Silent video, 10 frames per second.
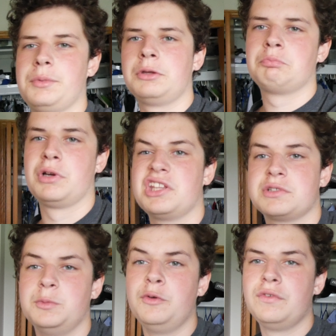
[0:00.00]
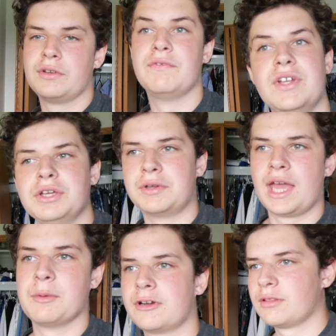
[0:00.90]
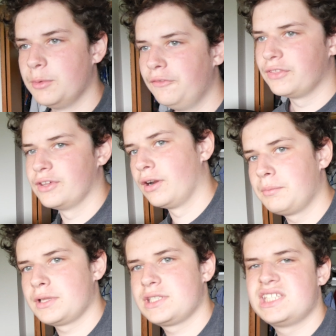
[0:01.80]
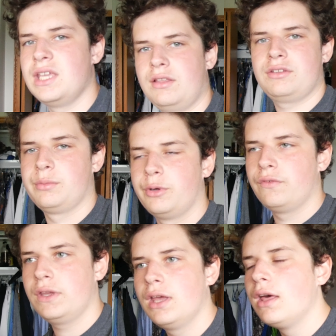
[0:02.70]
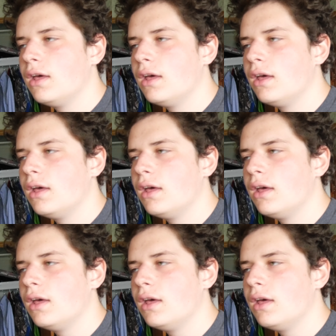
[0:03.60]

me bring this movie, uh, video camera into the movie theater. I'm not stealing your movie.